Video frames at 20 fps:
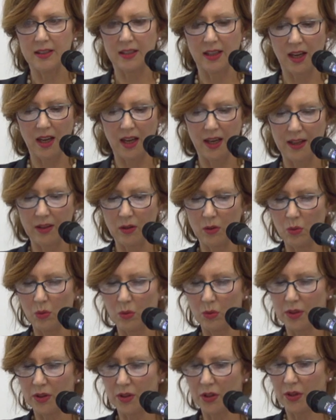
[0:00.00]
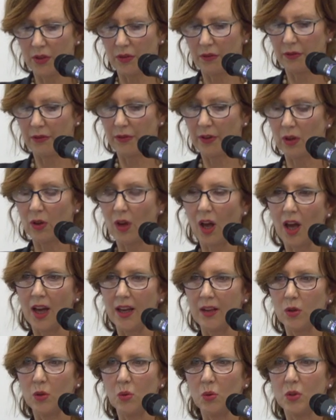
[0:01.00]
to the High Court for the
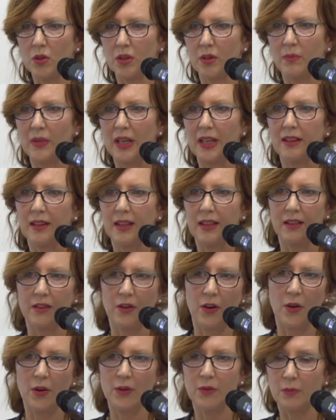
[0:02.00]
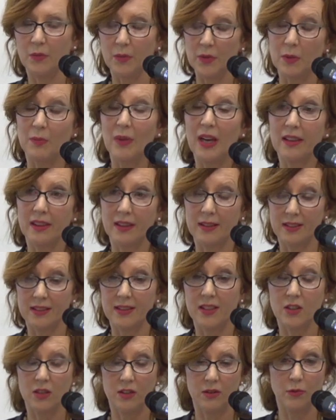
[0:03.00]
High Court to make their own, to make the
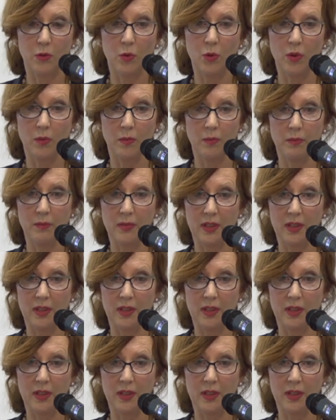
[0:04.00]
decisions for them,